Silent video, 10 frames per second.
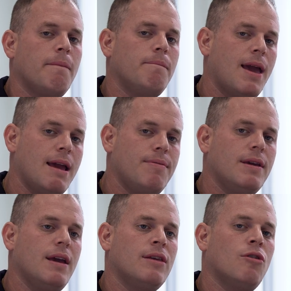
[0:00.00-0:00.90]

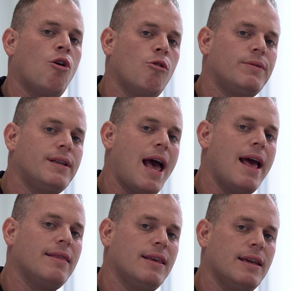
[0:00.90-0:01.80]
maybe in the hopes
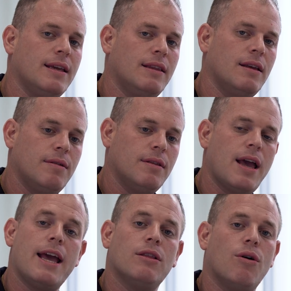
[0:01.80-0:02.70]
that the
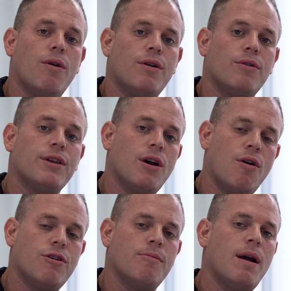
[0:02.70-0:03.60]
landlord or the
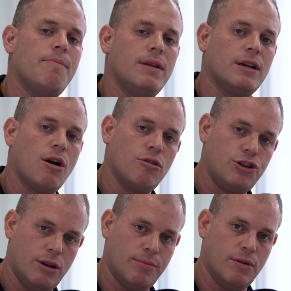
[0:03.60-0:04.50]
owner might be
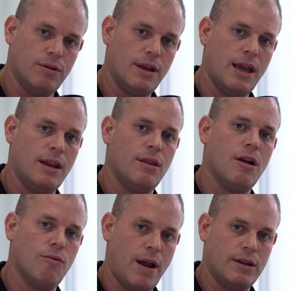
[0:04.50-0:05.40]
negotiable in
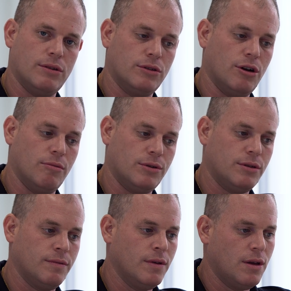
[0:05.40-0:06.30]
their rental terms.